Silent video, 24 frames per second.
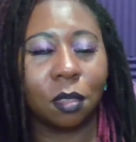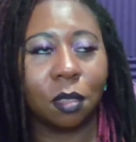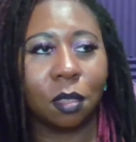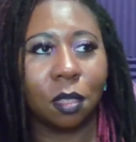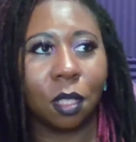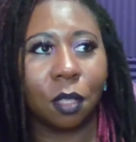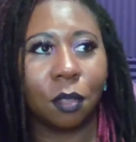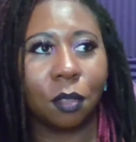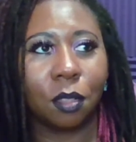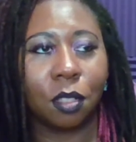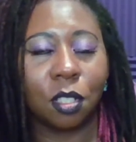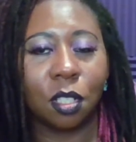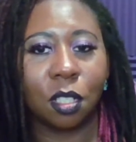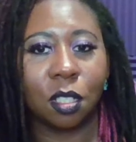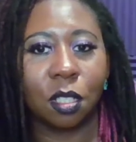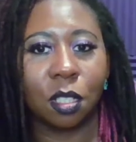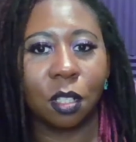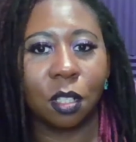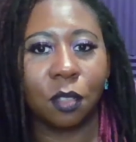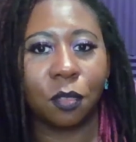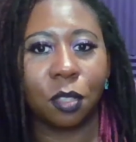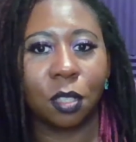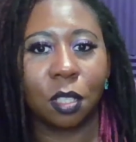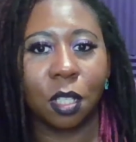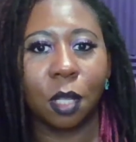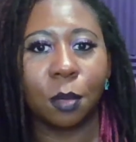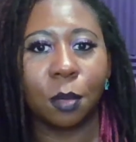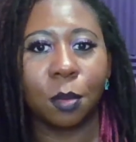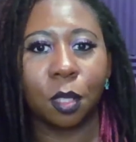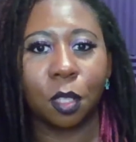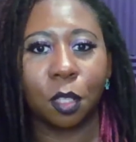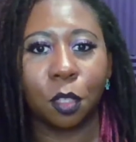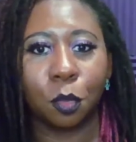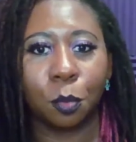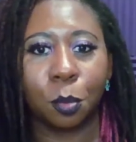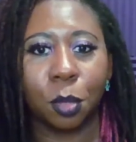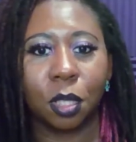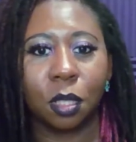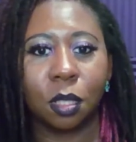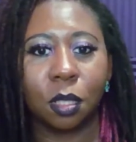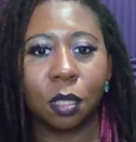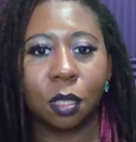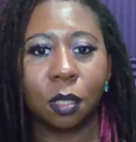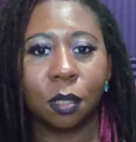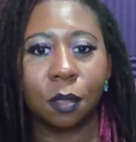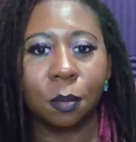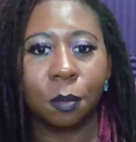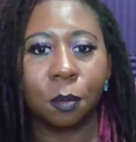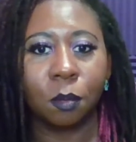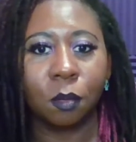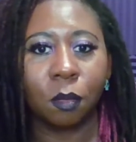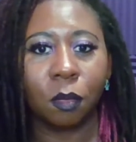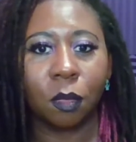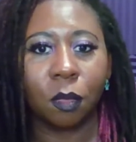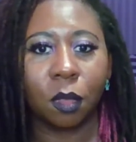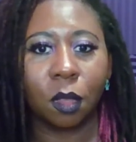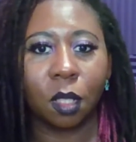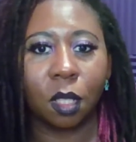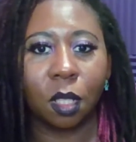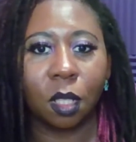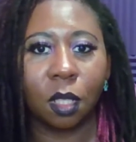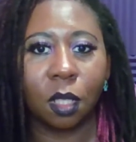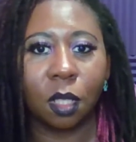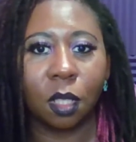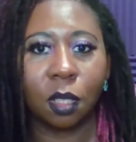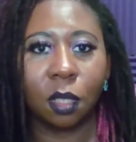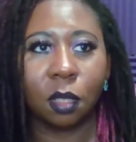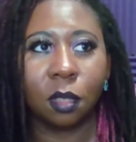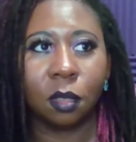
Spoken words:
there are just different types of humans. Like,